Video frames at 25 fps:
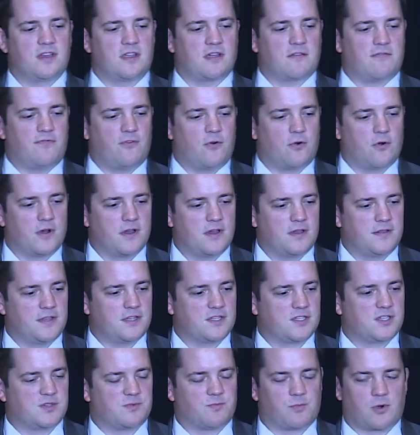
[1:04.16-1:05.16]
at Foran,
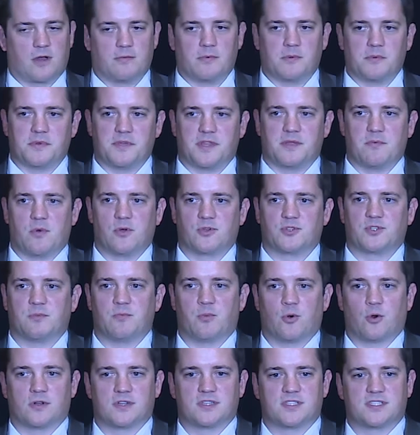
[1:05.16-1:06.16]
this is probably the most
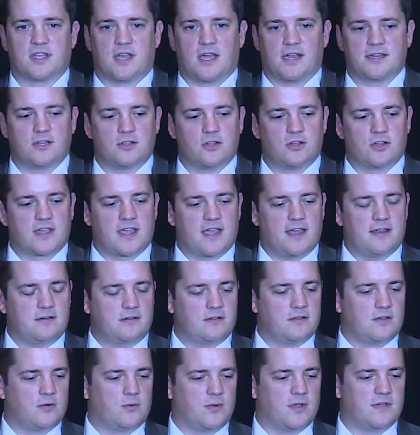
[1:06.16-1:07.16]
important slide to look at.
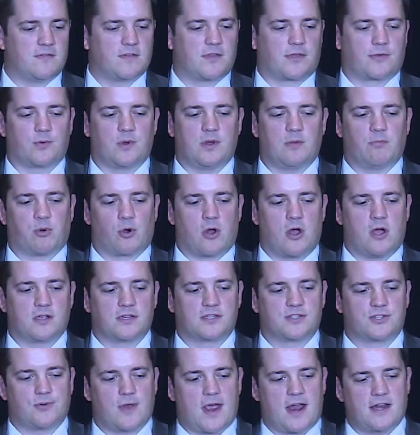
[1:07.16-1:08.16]
We have a three-pronged
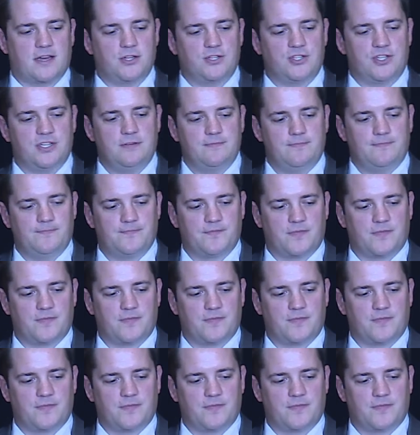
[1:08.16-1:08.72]
strategy.